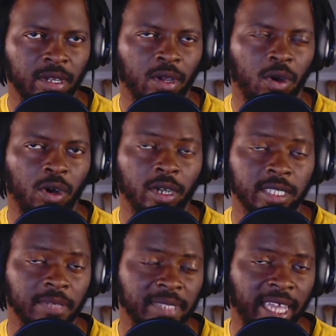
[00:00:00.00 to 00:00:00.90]
Or
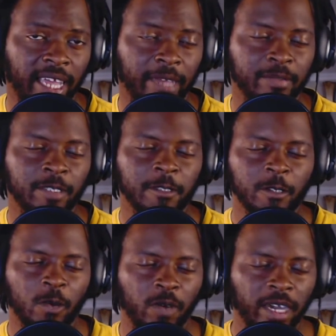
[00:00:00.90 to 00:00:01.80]
sometimes,
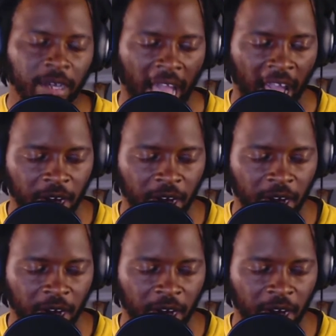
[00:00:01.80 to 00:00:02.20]
well, I heard